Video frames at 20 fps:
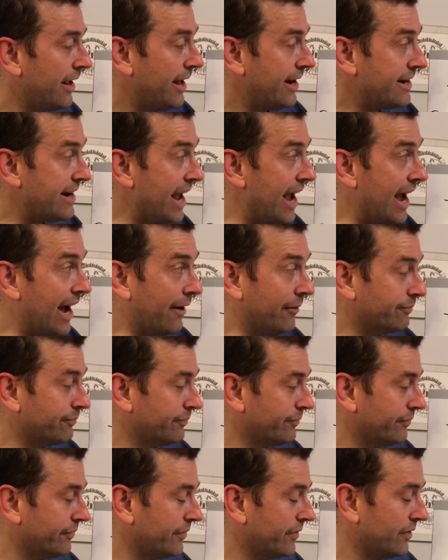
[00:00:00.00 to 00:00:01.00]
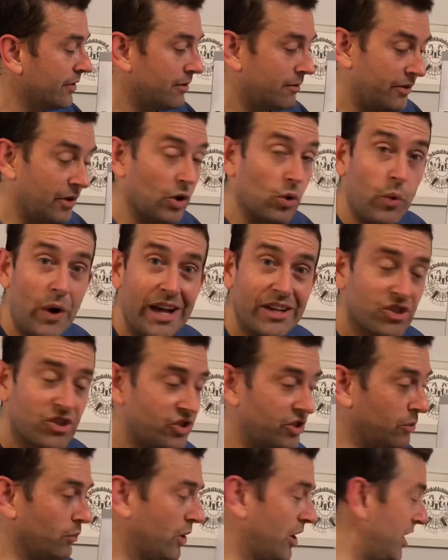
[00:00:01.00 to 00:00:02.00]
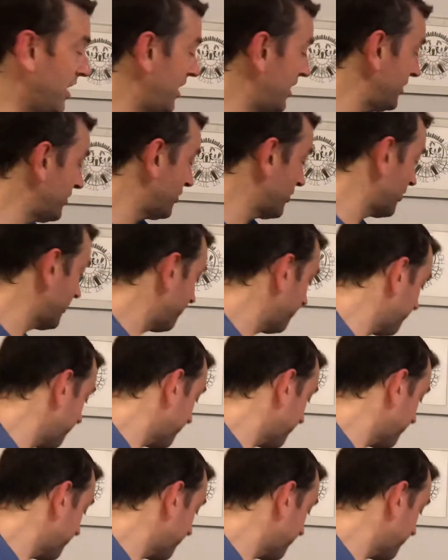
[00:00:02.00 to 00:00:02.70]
Now, the question was,